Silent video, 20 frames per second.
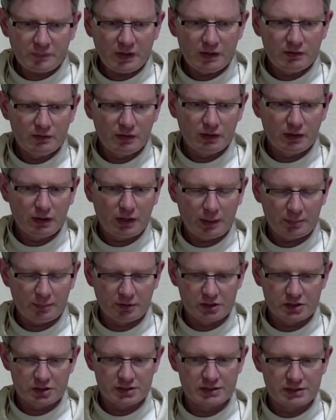uh,
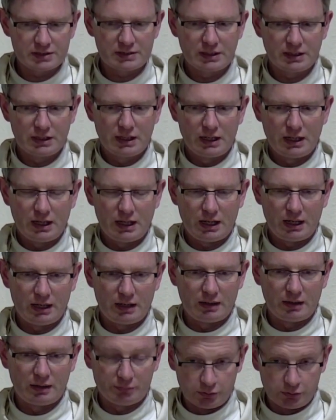apparitions and
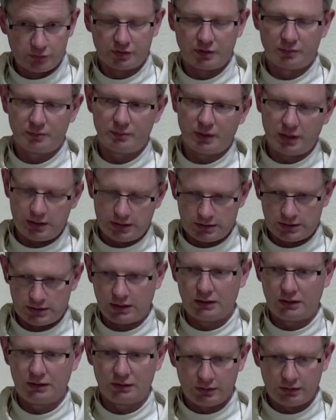approved them, and
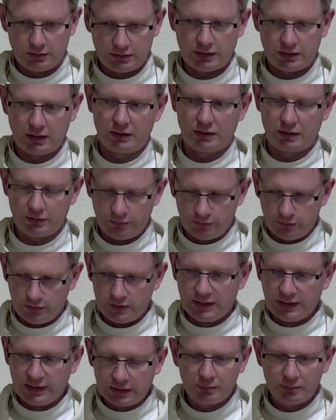then, yeah,
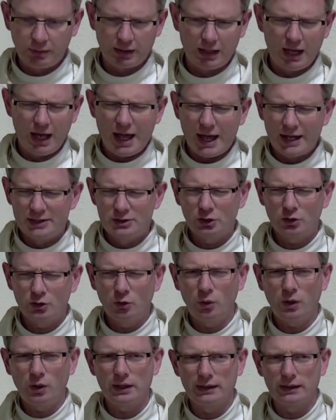little by little. It took a
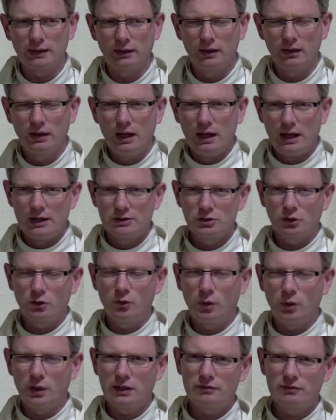while. It took a
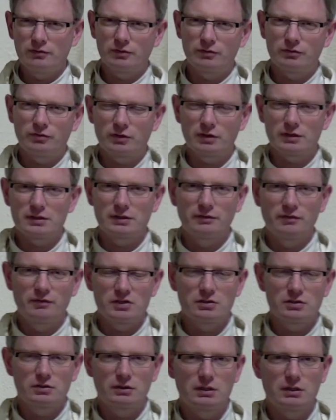while for, for the, the,
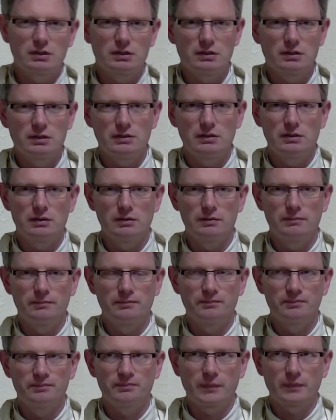the
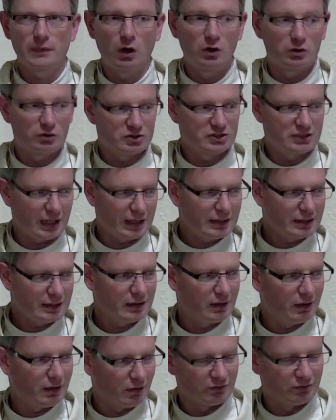understanding
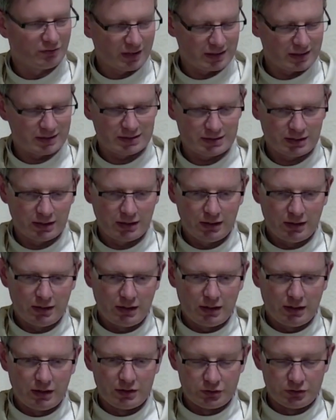of this
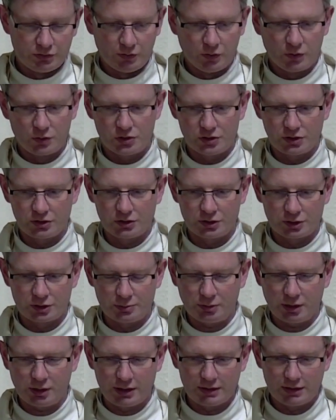devotion to
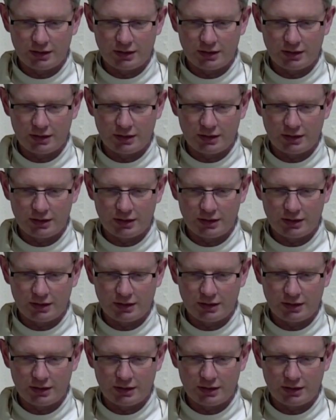spread.